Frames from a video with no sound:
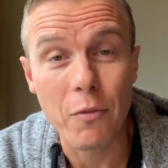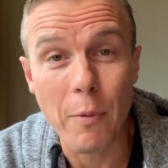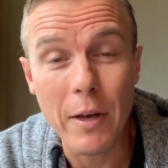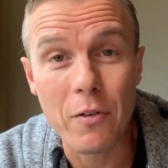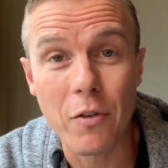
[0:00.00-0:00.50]

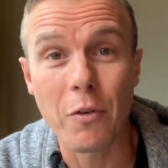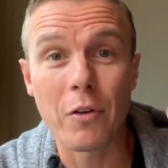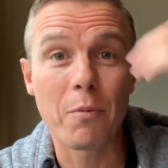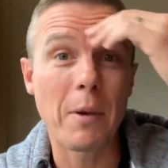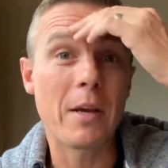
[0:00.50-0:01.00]
went to a
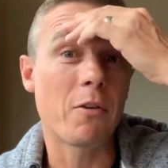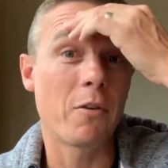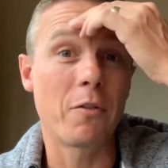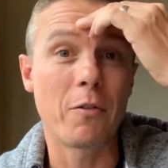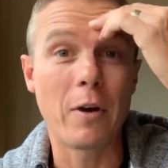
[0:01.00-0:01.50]

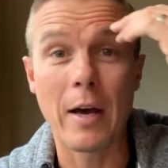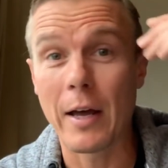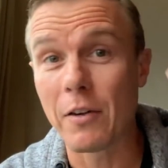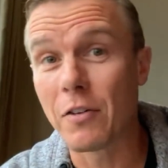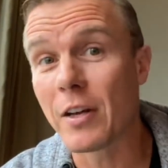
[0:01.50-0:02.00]
speaker
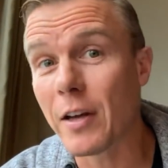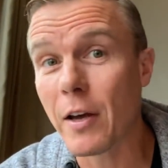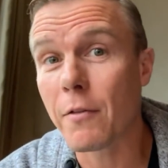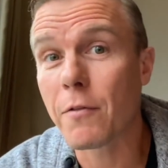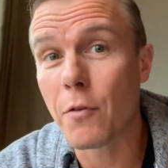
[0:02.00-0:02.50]

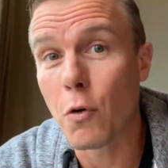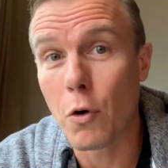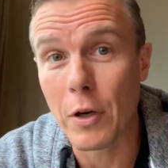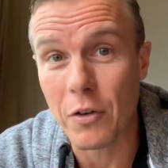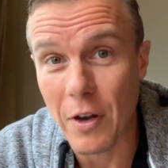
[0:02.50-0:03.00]
dinner
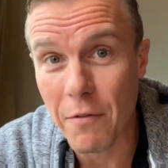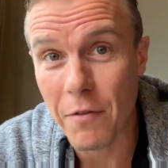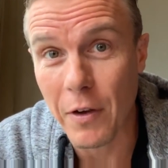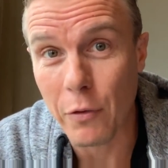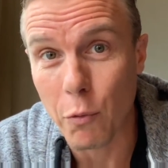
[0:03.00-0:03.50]
for
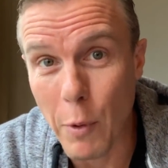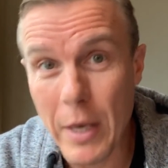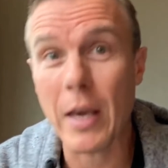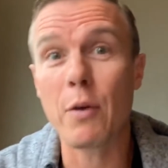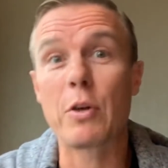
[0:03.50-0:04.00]
DevFest
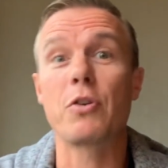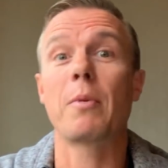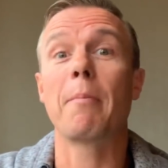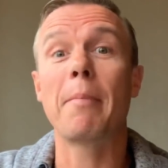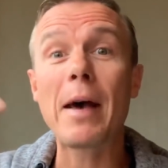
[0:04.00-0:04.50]
weekend, which I'm
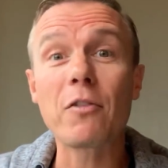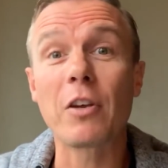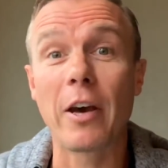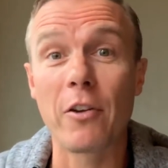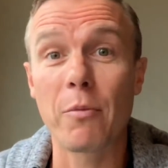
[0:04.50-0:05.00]
about to
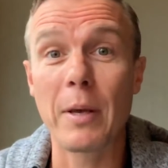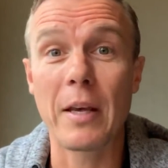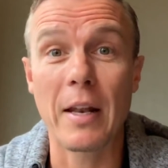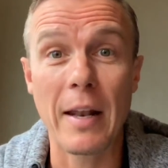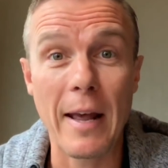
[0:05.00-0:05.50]
go and speak
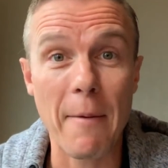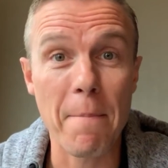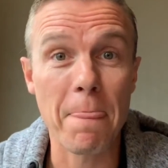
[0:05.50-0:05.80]
at now.